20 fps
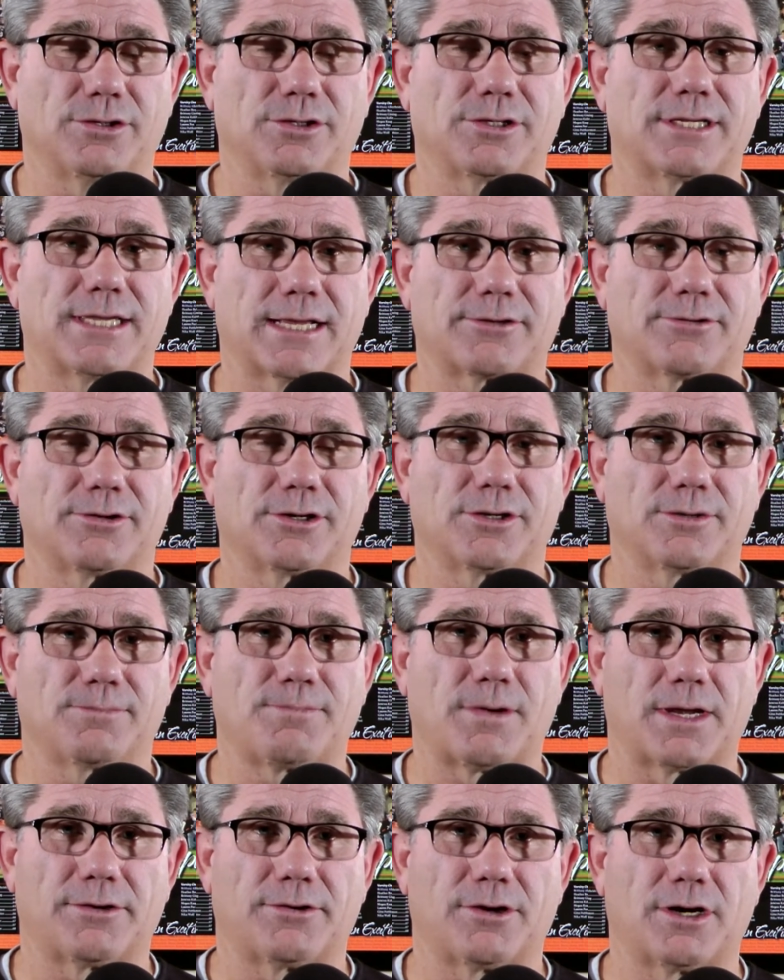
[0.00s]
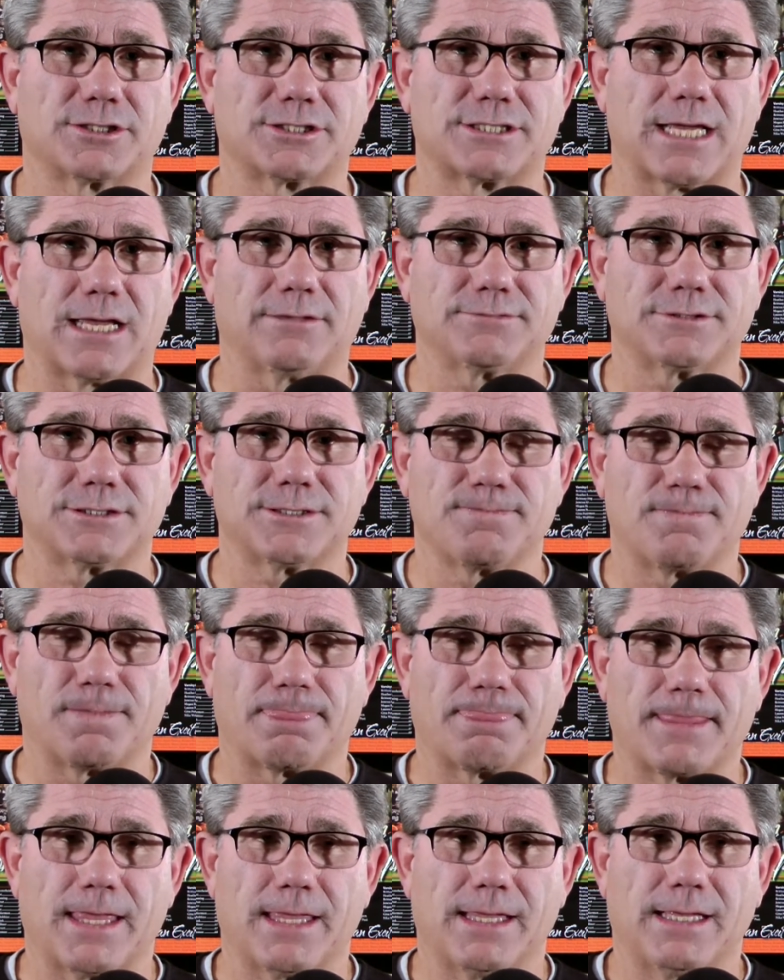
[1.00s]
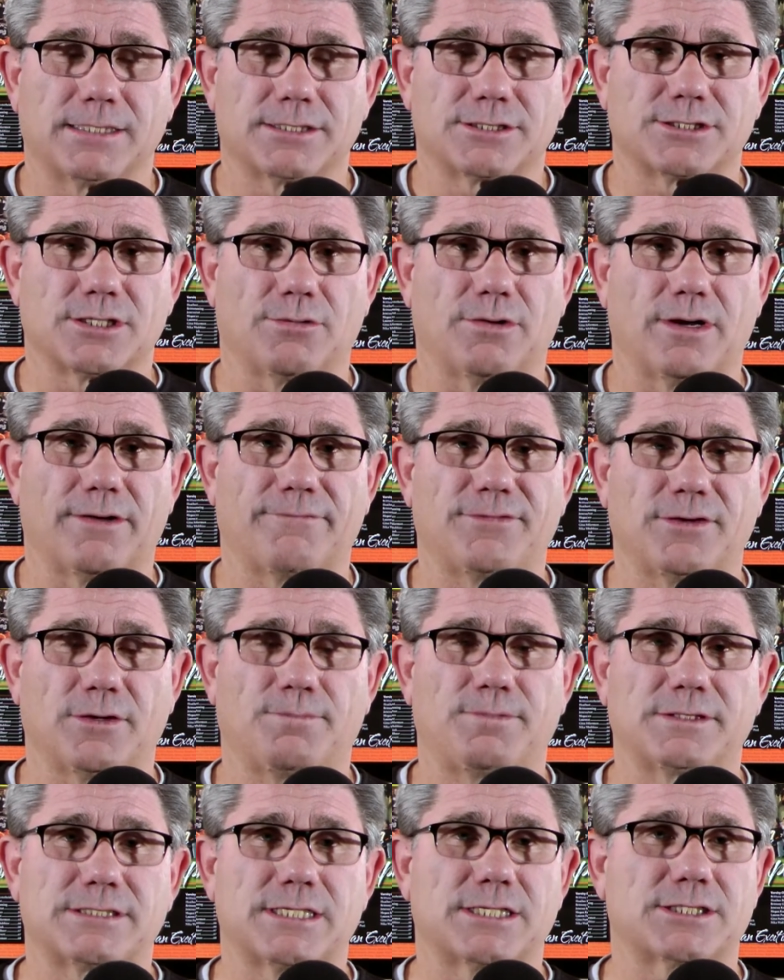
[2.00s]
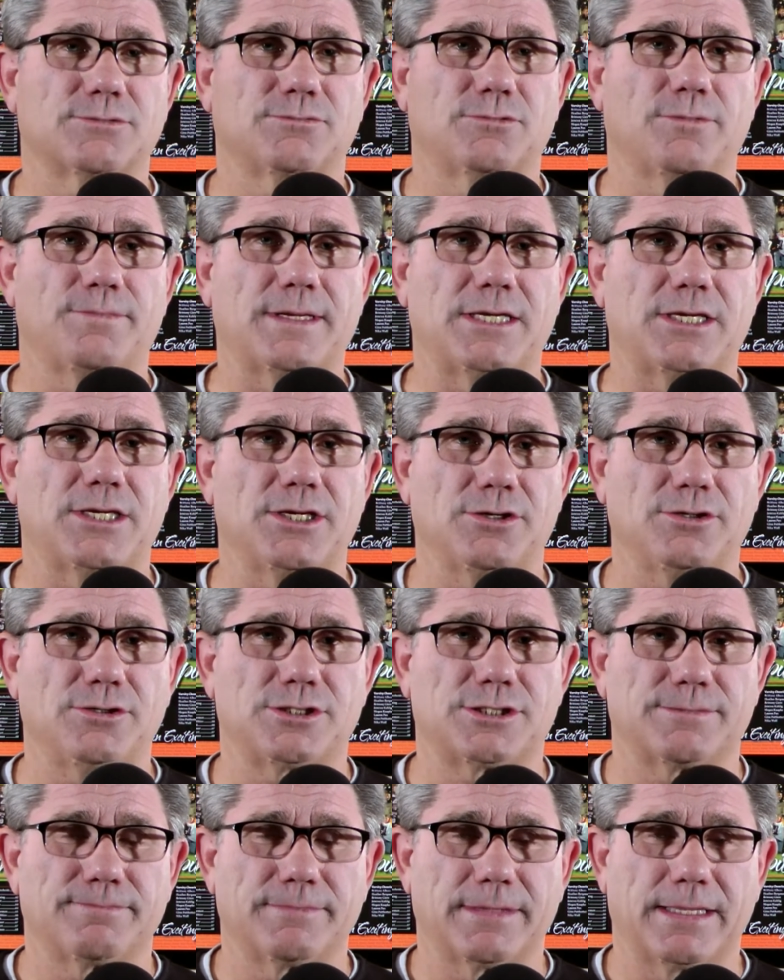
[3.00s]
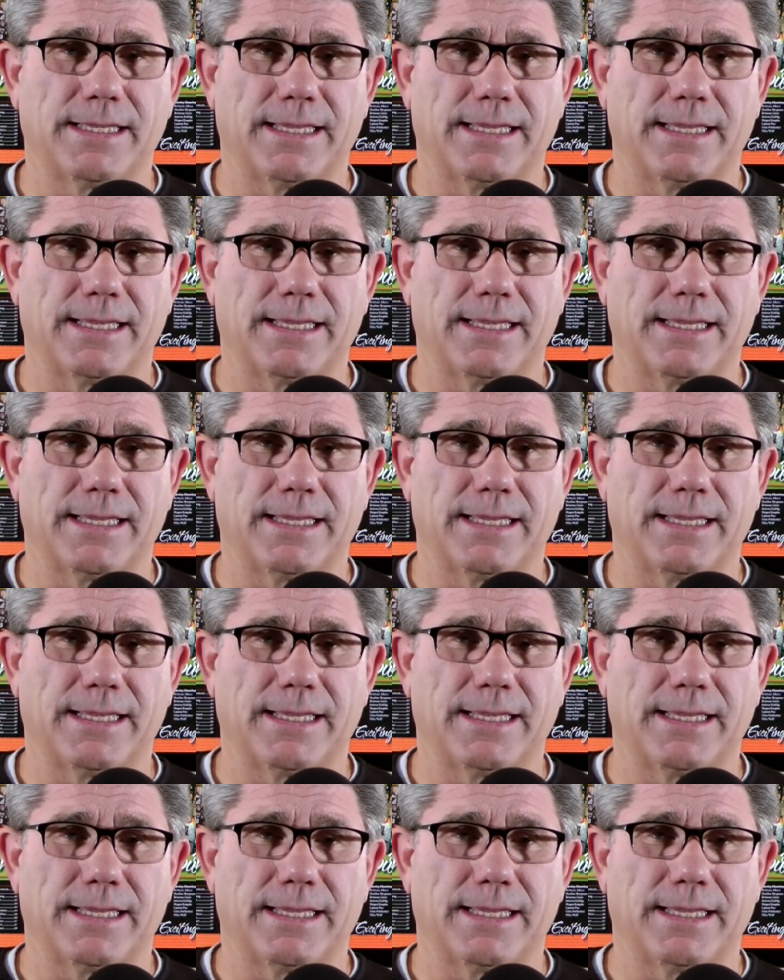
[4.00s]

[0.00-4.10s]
kicker and good punter ourselves. So field position will be huge,